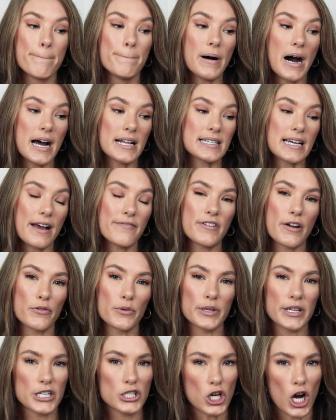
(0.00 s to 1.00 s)
But I've
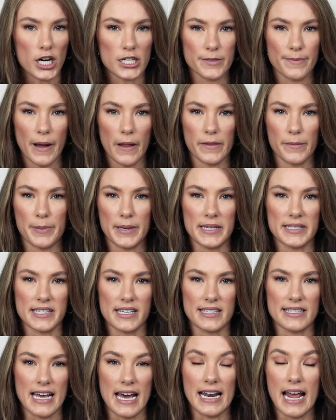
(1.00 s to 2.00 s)
never really talked about the
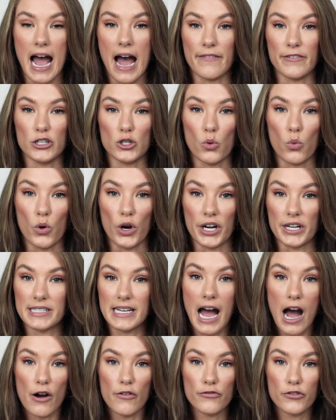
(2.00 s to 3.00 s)
pieces that haven't
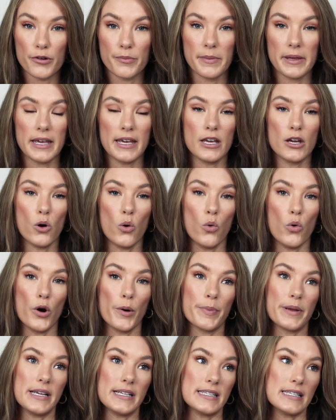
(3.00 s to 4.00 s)
worked out for me,
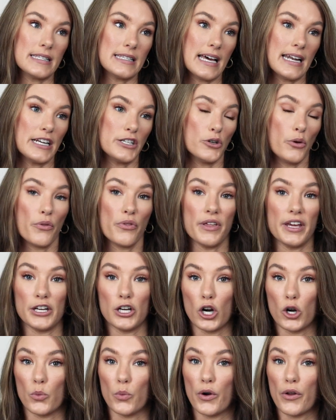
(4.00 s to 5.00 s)
or pieces that I don't
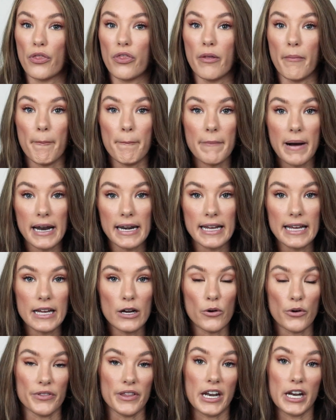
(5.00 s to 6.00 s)
think are worth the
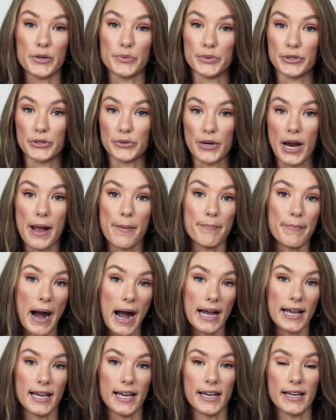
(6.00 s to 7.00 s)
money, or that I regret
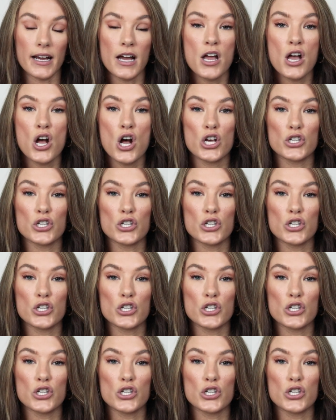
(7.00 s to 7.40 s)
buying.